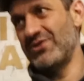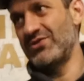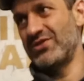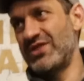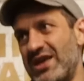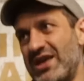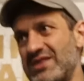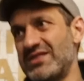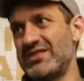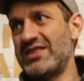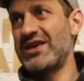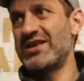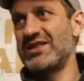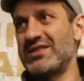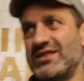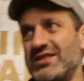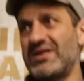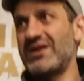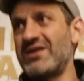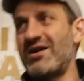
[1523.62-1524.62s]
So they,
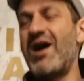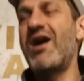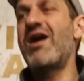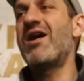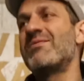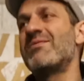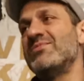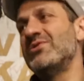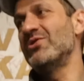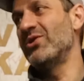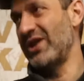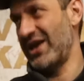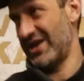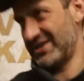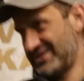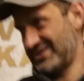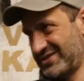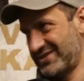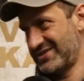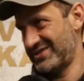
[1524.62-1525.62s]
they harm you
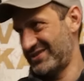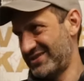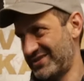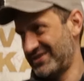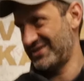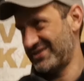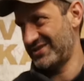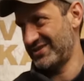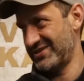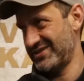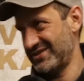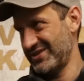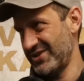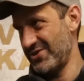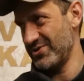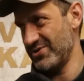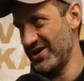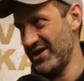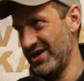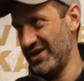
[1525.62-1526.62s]
less.
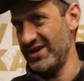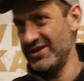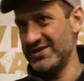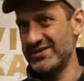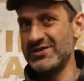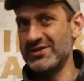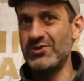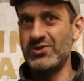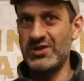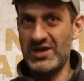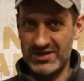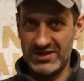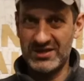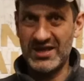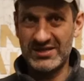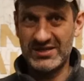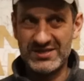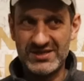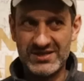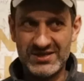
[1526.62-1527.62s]
Okay, okay. so that,
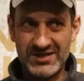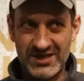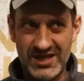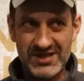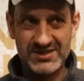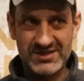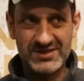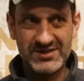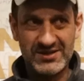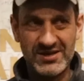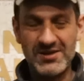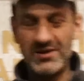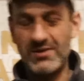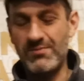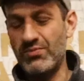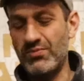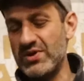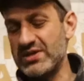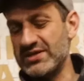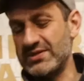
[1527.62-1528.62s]
that's that's
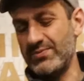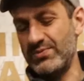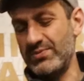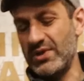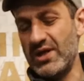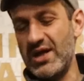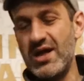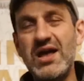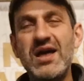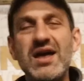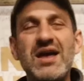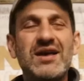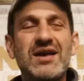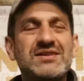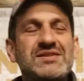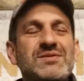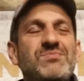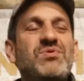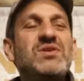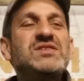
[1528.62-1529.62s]
in principle.
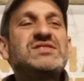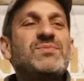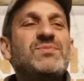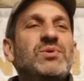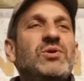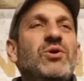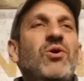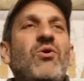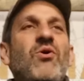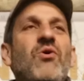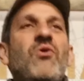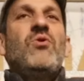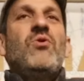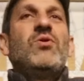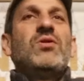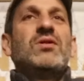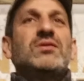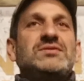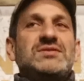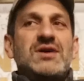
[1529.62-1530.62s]
Because in principle,
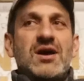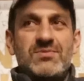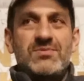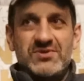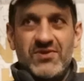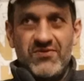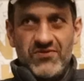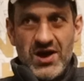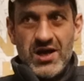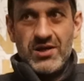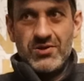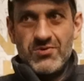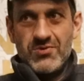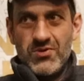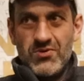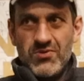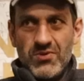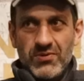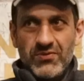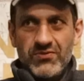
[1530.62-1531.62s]
all types of
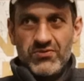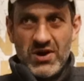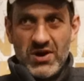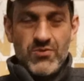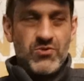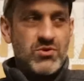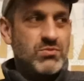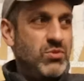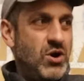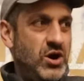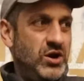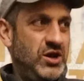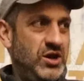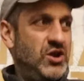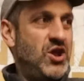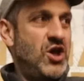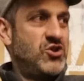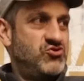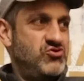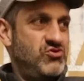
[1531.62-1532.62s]
alcohol for our body
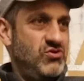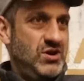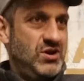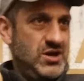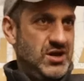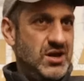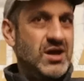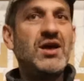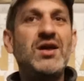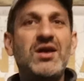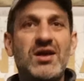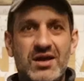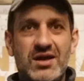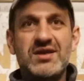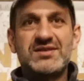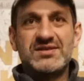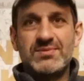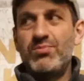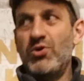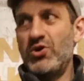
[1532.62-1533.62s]
naturally
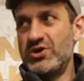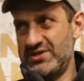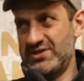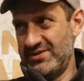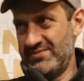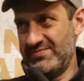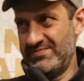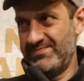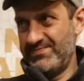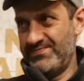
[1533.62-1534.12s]
it's a poison.